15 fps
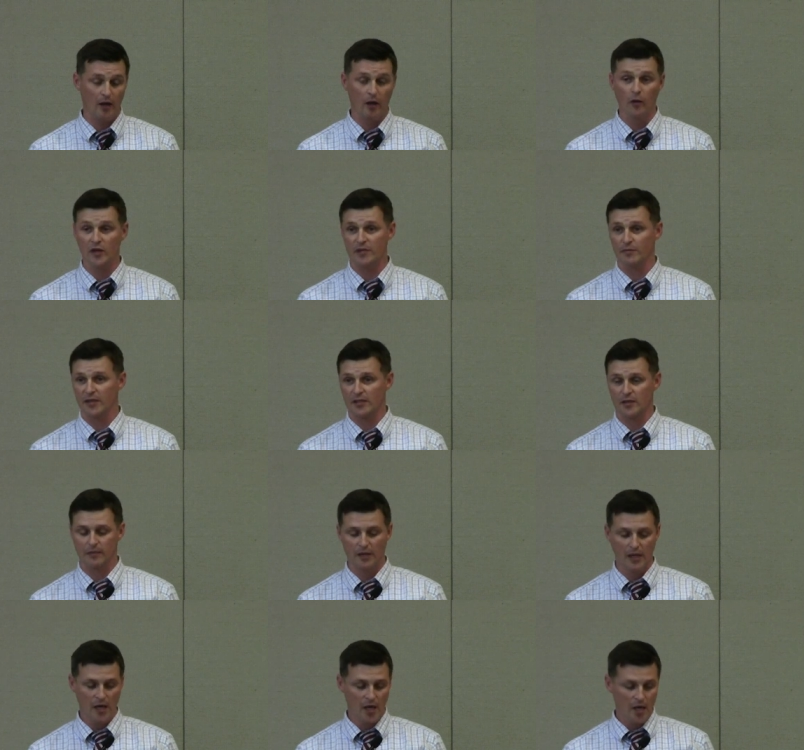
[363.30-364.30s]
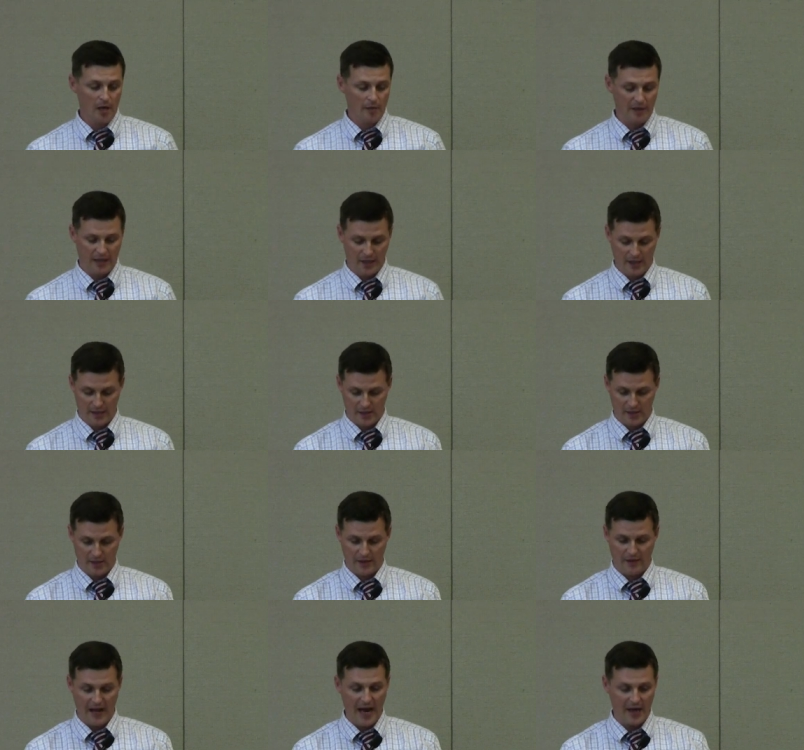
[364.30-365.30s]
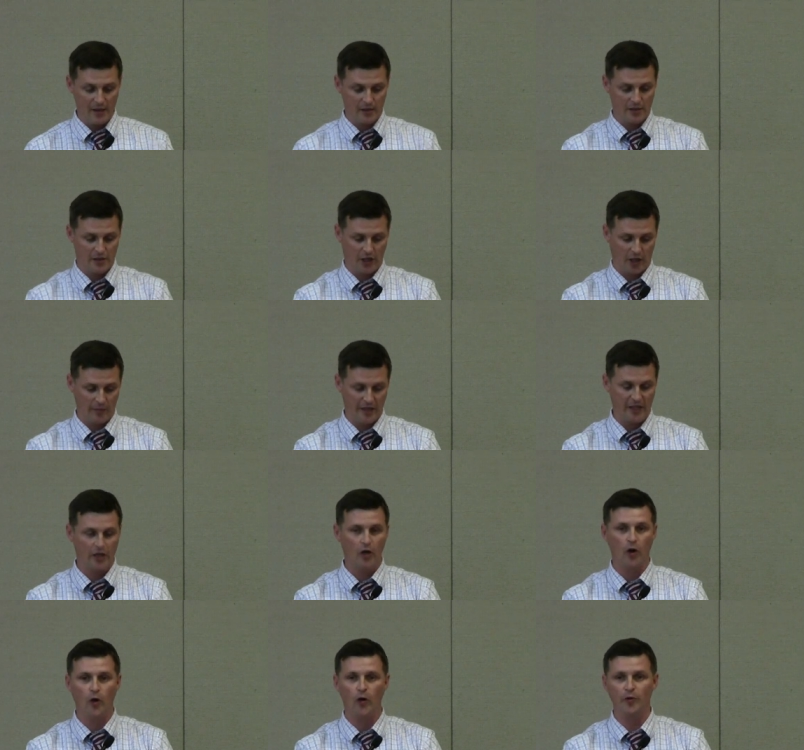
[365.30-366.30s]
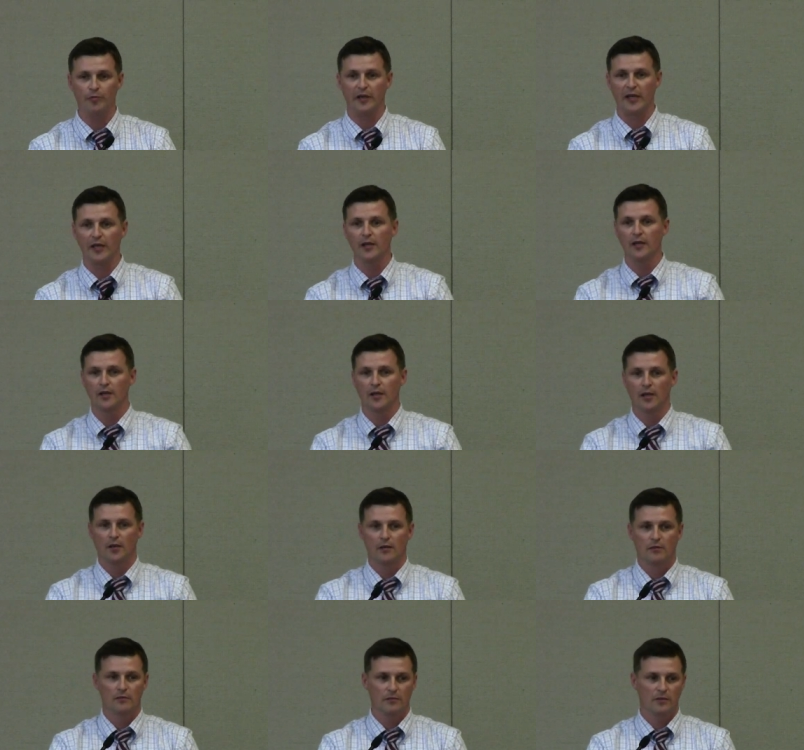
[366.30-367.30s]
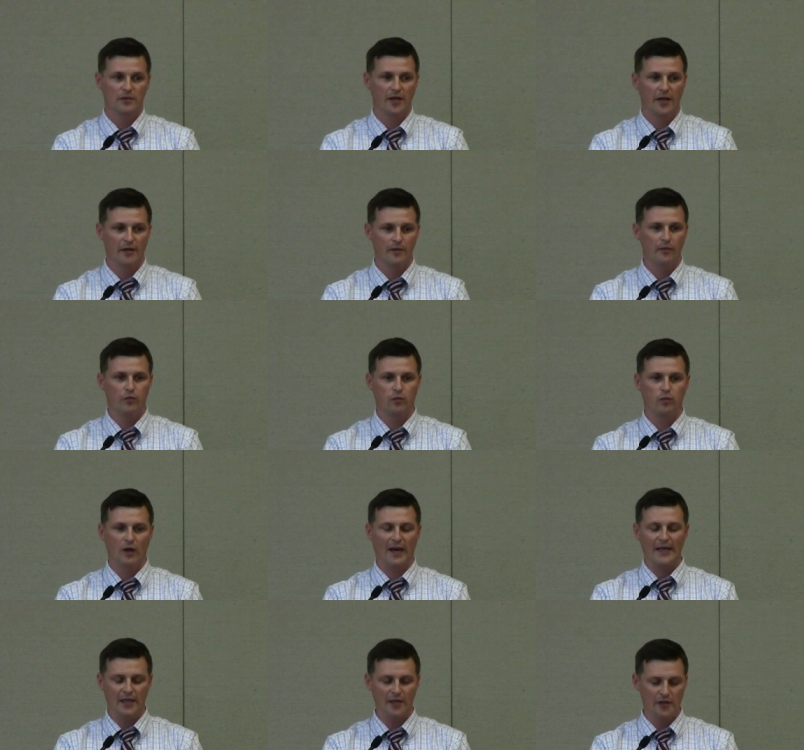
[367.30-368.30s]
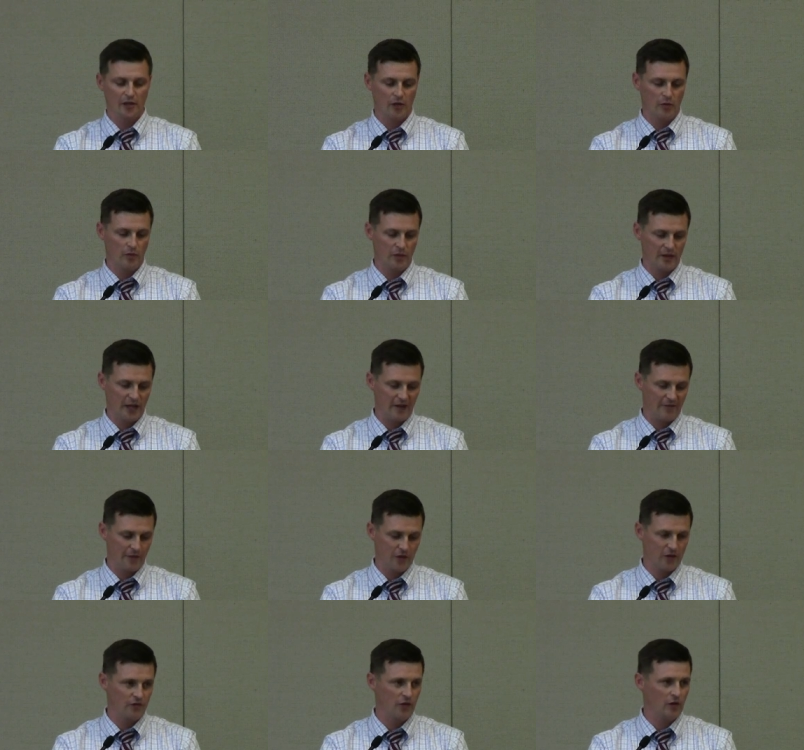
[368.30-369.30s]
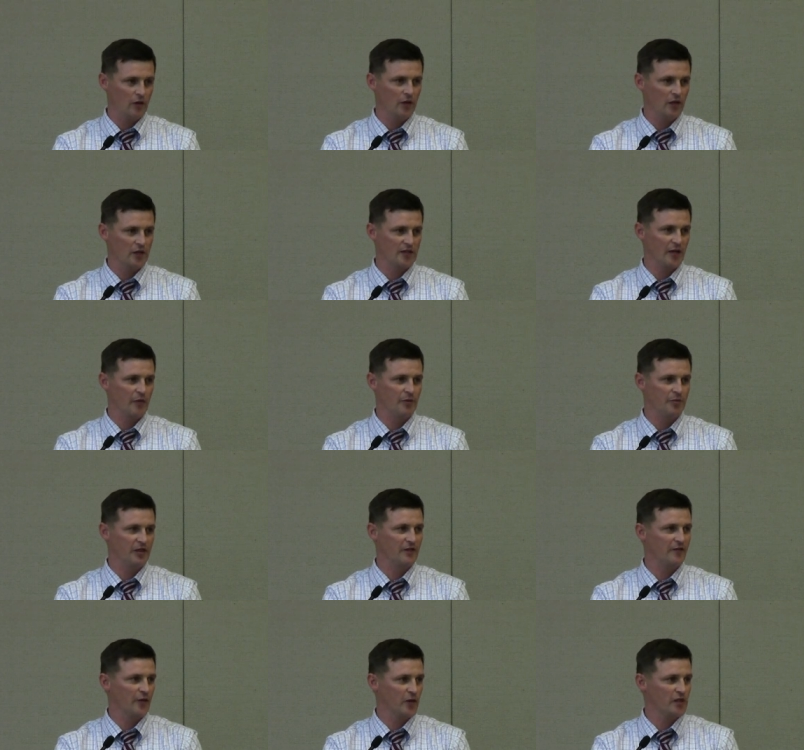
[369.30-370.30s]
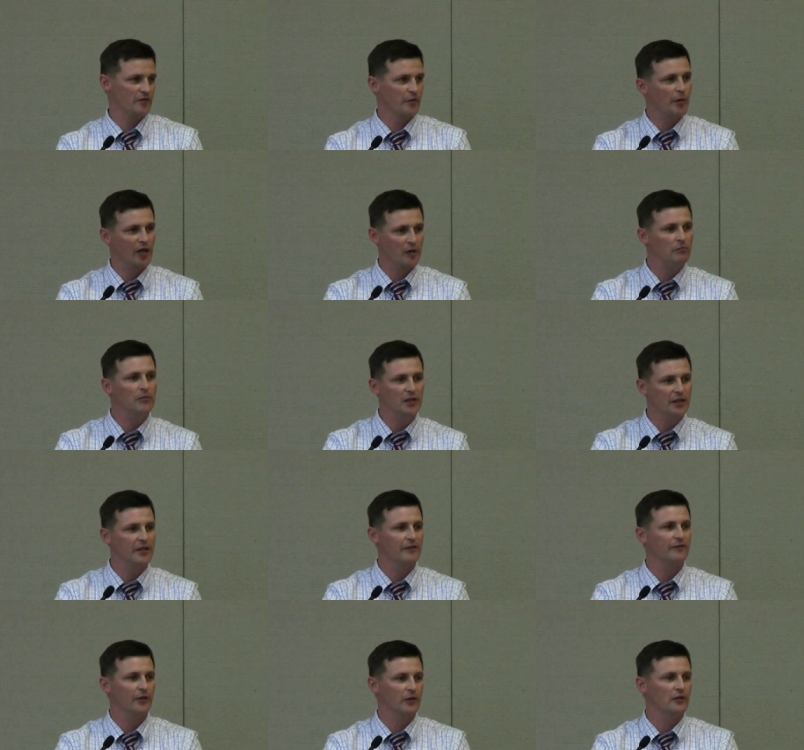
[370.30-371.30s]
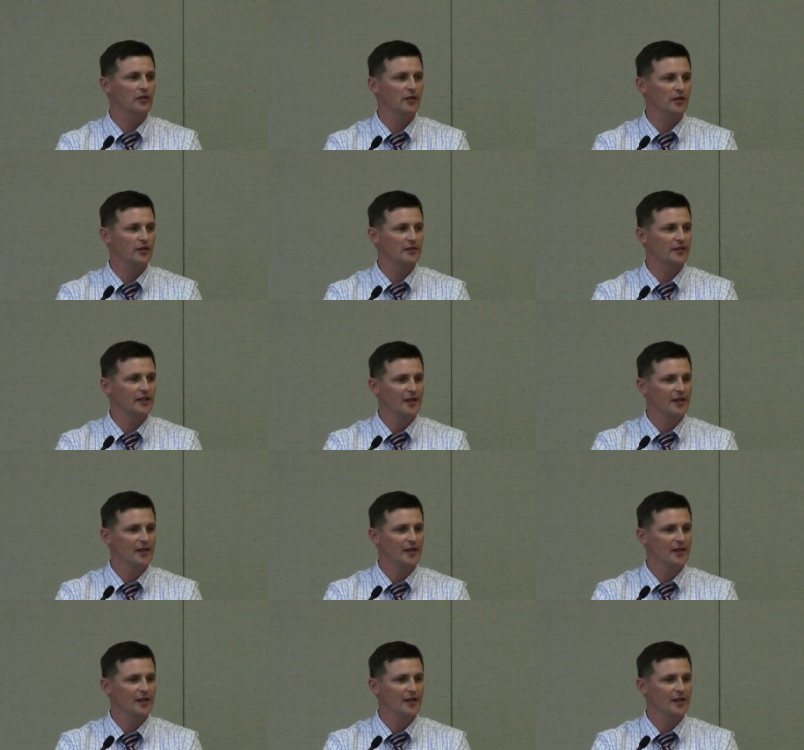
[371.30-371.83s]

I'll always miss him. Because that gentleman called me. What I didn't know with that first phone call is that would be the first of about 1 million phone calls.